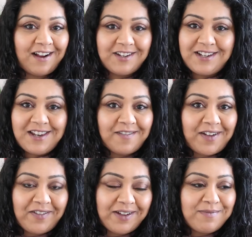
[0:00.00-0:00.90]
I just love
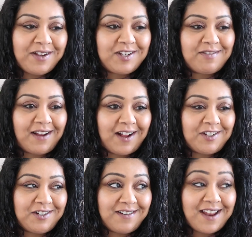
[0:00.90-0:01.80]
having a mooch
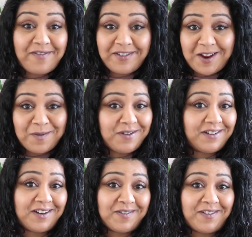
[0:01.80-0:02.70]
around. You never know what
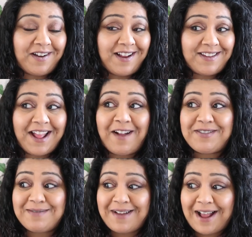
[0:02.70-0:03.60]
you're gonna find. They have
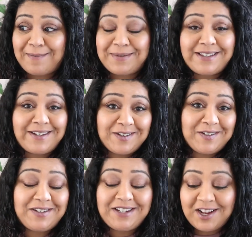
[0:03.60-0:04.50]
some
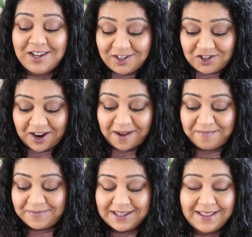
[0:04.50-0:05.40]
absolute
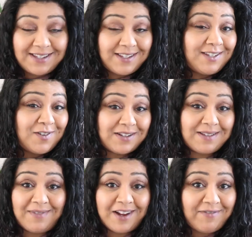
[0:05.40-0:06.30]
gems and they stock
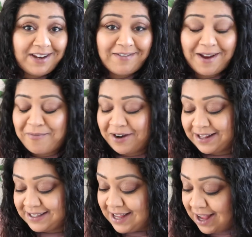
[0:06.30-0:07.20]
some like really great
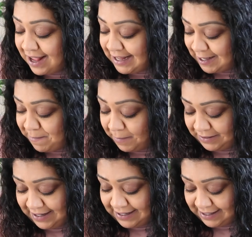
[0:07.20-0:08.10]
brands. So I
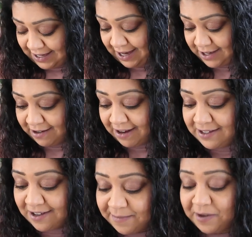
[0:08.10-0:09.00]
popped in yesterday, and you
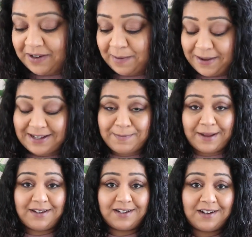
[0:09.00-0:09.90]
guys know that I'm not really a big
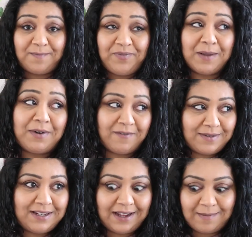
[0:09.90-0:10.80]
spender, apart
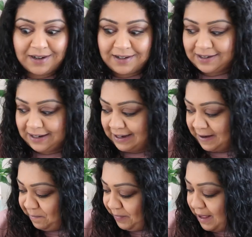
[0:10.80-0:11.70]
from T K Maxx
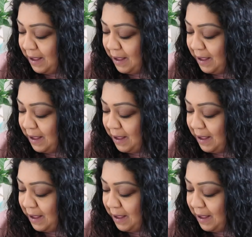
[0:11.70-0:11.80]
clearly.